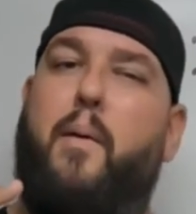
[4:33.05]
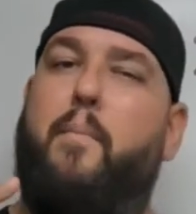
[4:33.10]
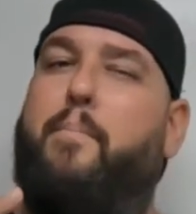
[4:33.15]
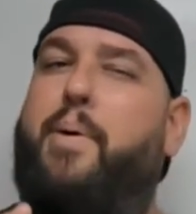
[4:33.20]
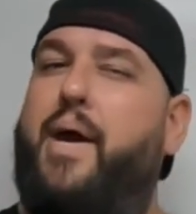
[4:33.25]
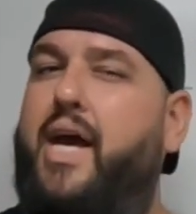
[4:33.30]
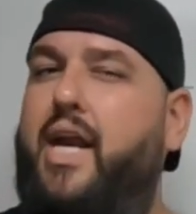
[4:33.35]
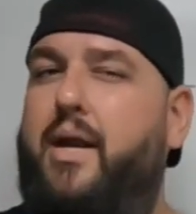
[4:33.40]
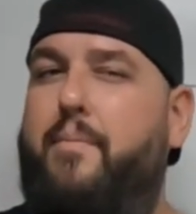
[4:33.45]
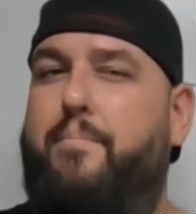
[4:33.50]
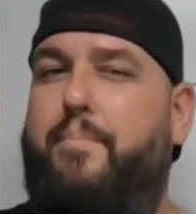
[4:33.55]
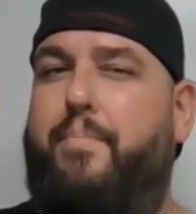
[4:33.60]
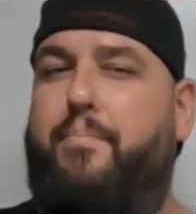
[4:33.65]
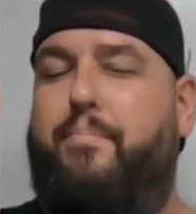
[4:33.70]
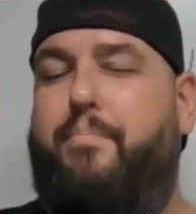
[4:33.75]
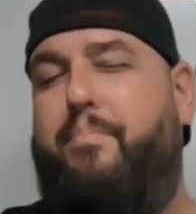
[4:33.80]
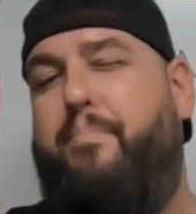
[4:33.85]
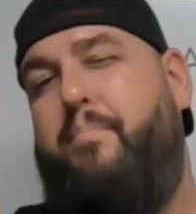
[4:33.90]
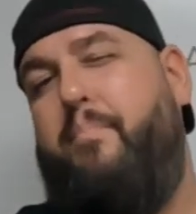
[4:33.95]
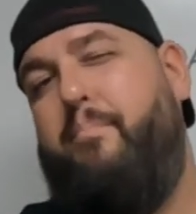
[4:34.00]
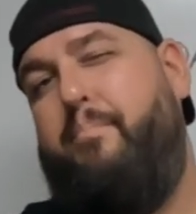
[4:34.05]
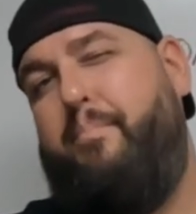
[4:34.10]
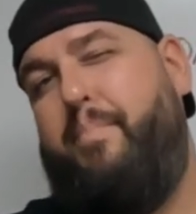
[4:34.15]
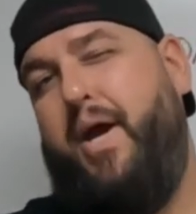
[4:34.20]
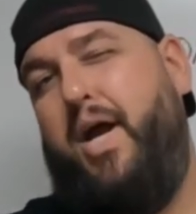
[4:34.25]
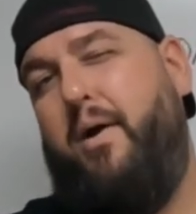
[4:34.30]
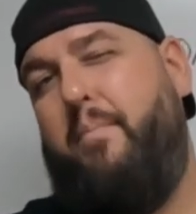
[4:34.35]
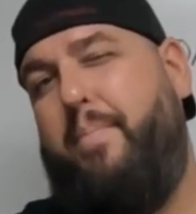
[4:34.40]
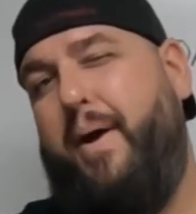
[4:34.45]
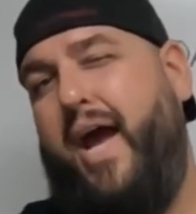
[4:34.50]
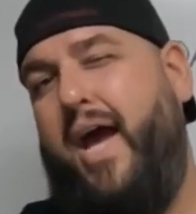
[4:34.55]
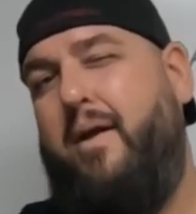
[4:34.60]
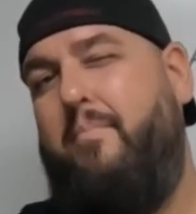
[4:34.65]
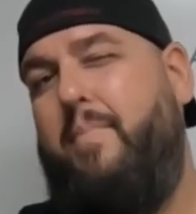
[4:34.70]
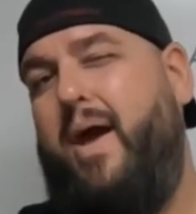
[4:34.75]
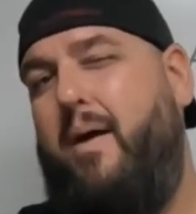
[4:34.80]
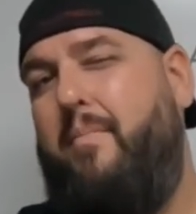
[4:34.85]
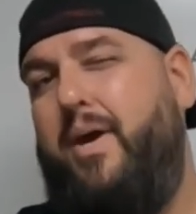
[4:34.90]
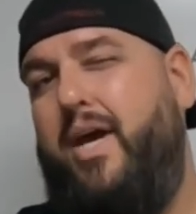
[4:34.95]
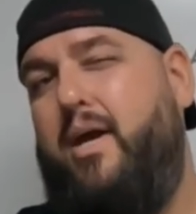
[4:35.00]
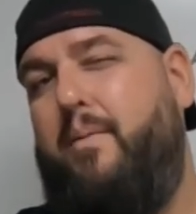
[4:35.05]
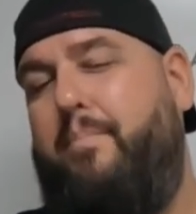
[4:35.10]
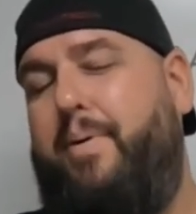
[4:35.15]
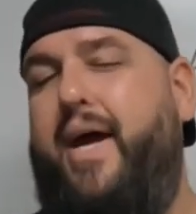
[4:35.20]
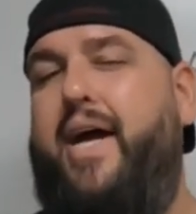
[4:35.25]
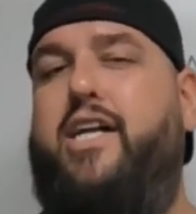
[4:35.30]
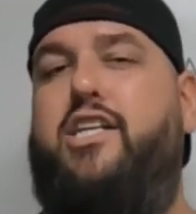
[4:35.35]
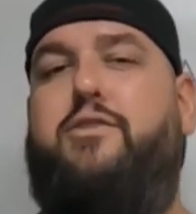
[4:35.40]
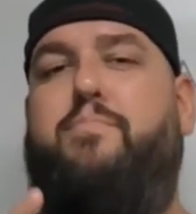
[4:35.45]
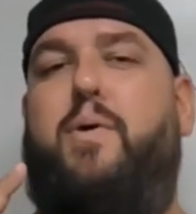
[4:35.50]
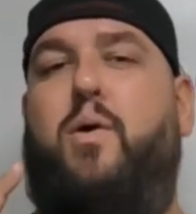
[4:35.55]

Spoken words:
Peter Pan maybe in a pinch,